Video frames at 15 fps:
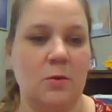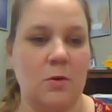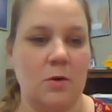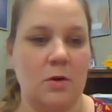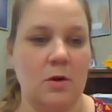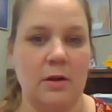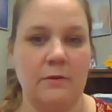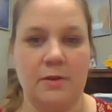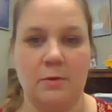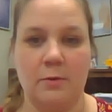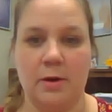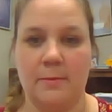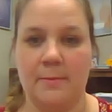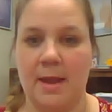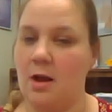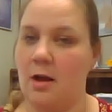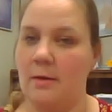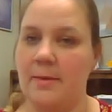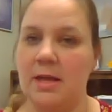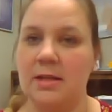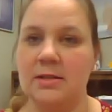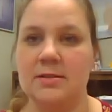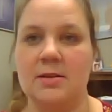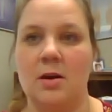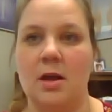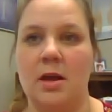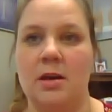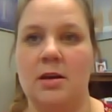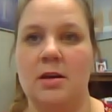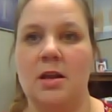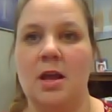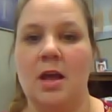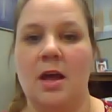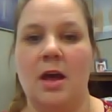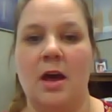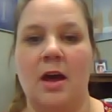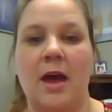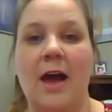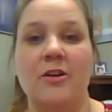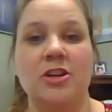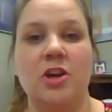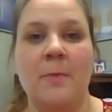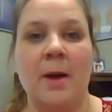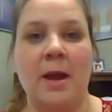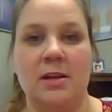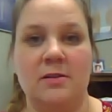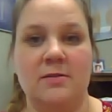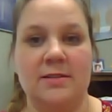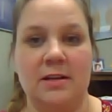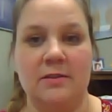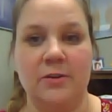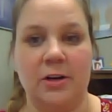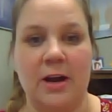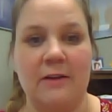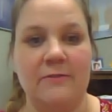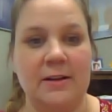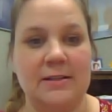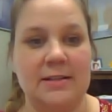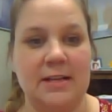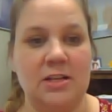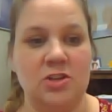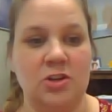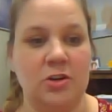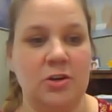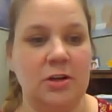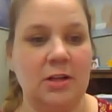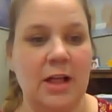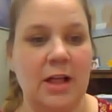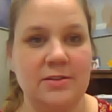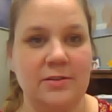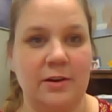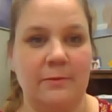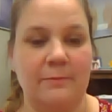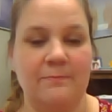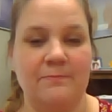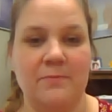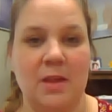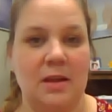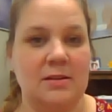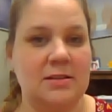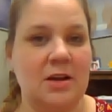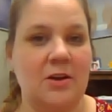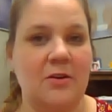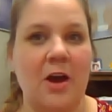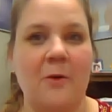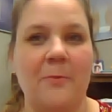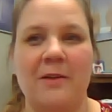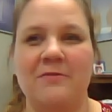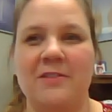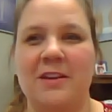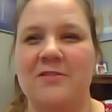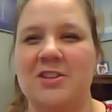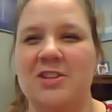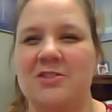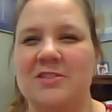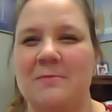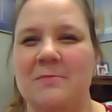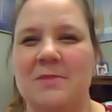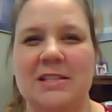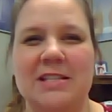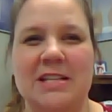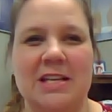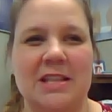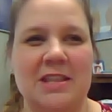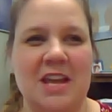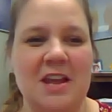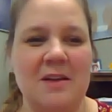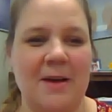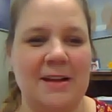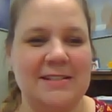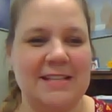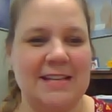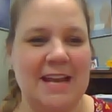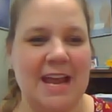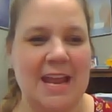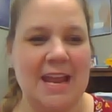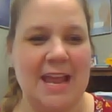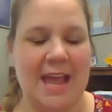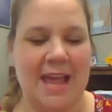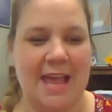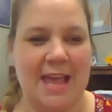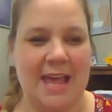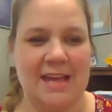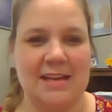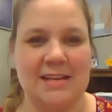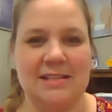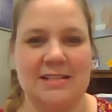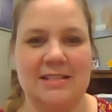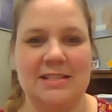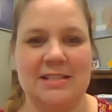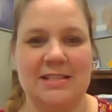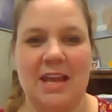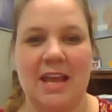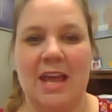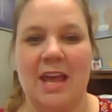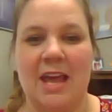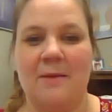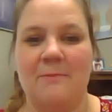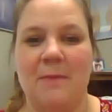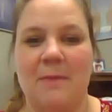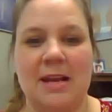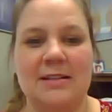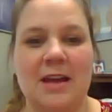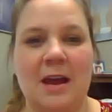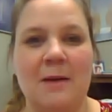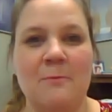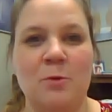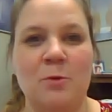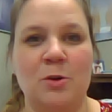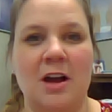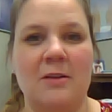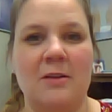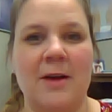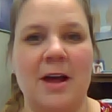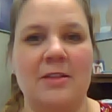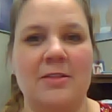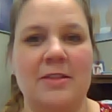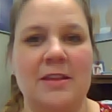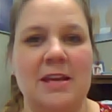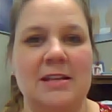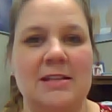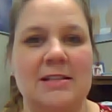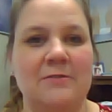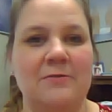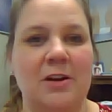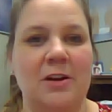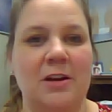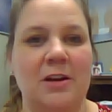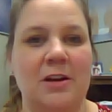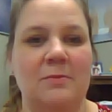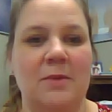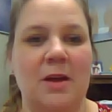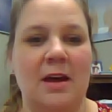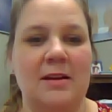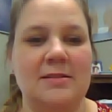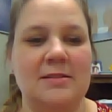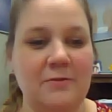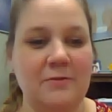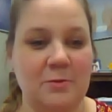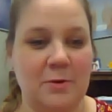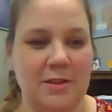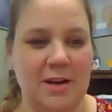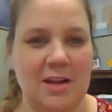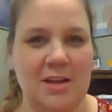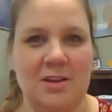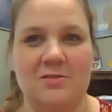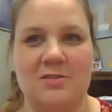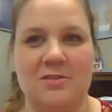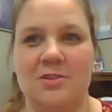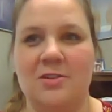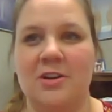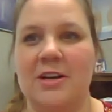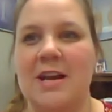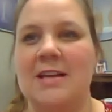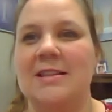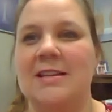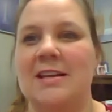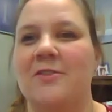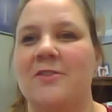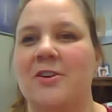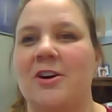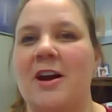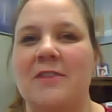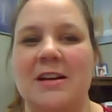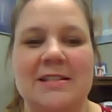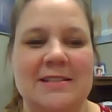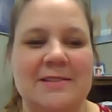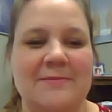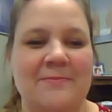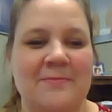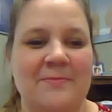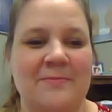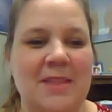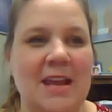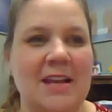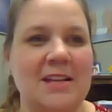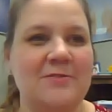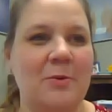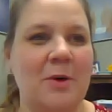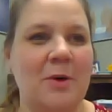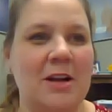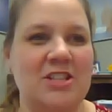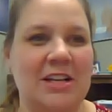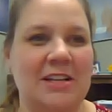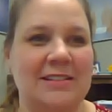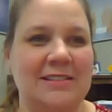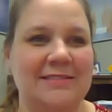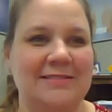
or if you want to make comments on how you might use infographics in your classroom. So I hope I've given you something to think about today, and maybe next time we'll talk about the different software that I use to create the infographics. Thanks for watching.